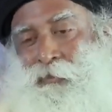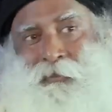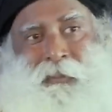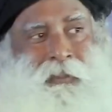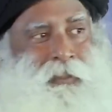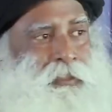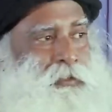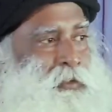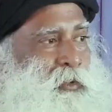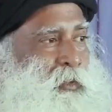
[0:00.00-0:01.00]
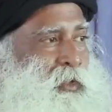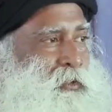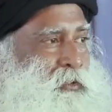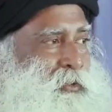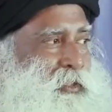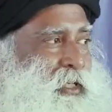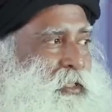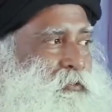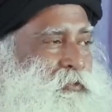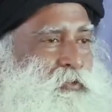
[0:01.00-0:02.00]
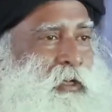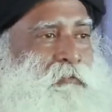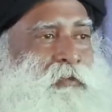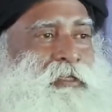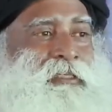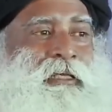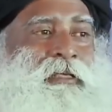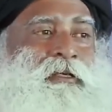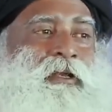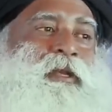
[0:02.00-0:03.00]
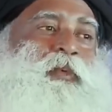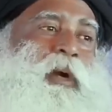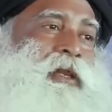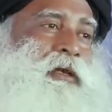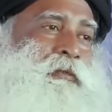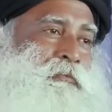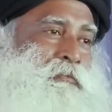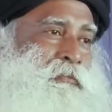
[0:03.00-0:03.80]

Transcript: Then he doesn't know what to do. He thought after twelve years he'll get a great welcome.